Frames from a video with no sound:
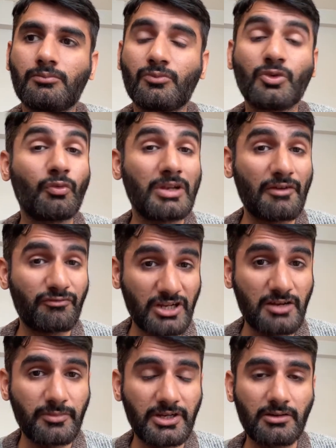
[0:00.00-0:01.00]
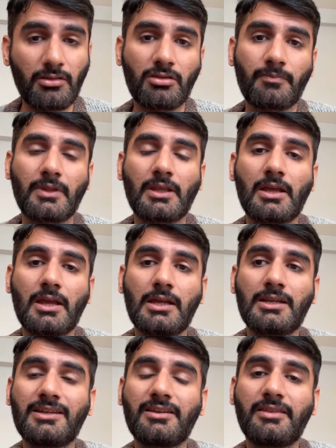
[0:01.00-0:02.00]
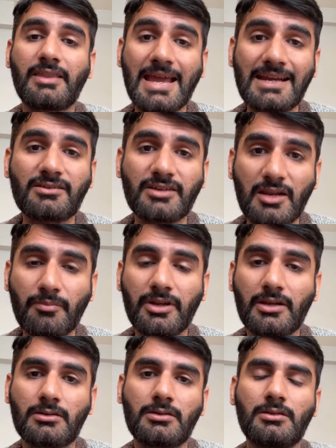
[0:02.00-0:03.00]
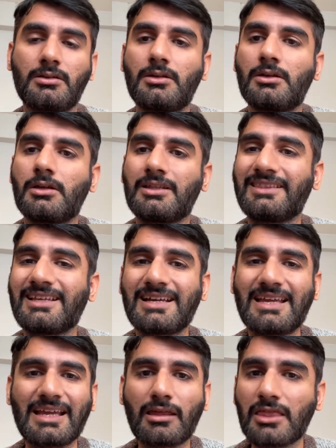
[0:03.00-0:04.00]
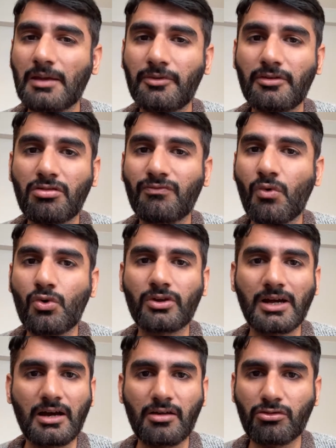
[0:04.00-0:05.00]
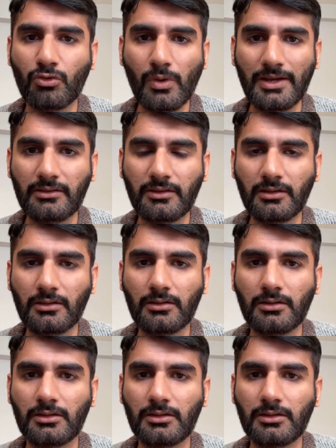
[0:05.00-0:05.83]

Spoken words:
you will have 10 minutes, and in that 10 minute the examiners won't ask you anything.